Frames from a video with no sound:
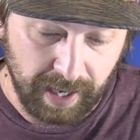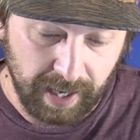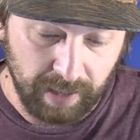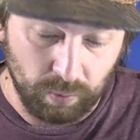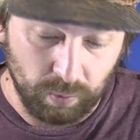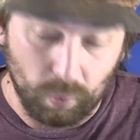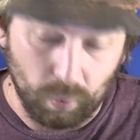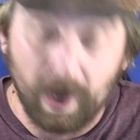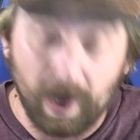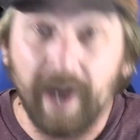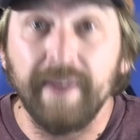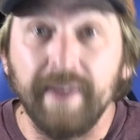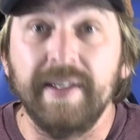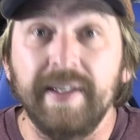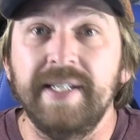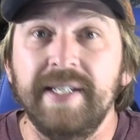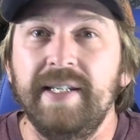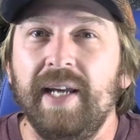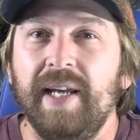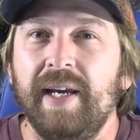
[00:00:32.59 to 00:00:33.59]
And why
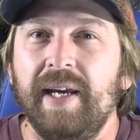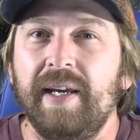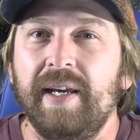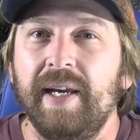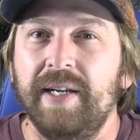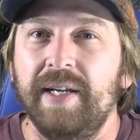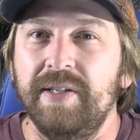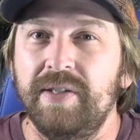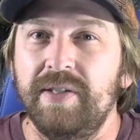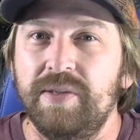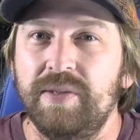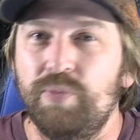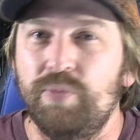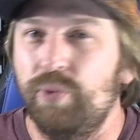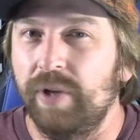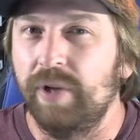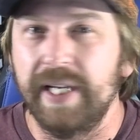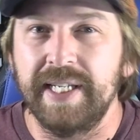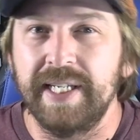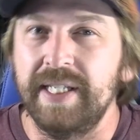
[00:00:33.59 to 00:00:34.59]
this deck is
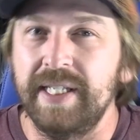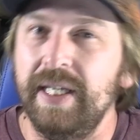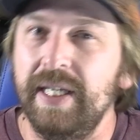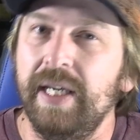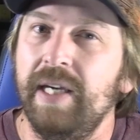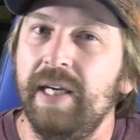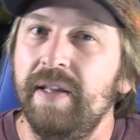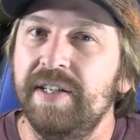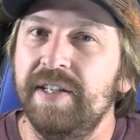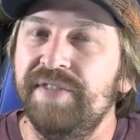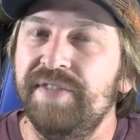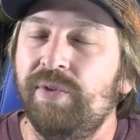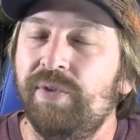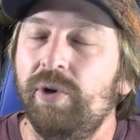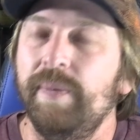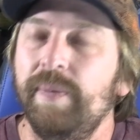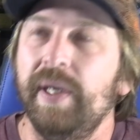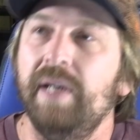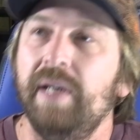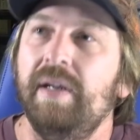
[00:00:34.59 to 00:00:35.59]
really sneaky, this
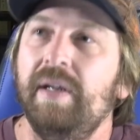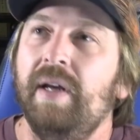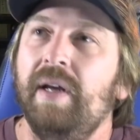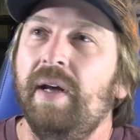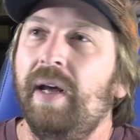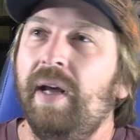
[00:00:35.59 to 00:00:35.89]
format,